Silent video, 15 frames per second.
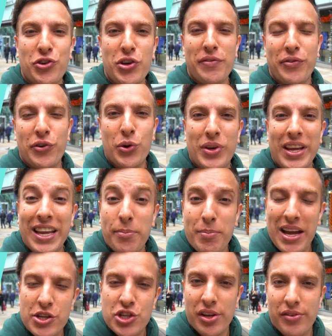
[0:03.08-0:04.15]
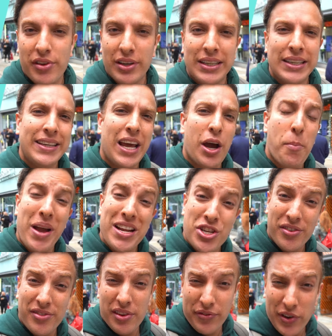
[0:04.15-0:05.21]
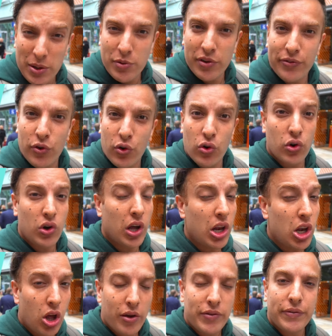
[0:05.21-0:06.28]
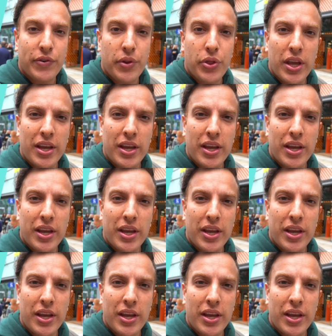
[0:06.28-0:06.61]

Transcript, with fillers: street food in Manchester. Now Manchester's famous for a lot of different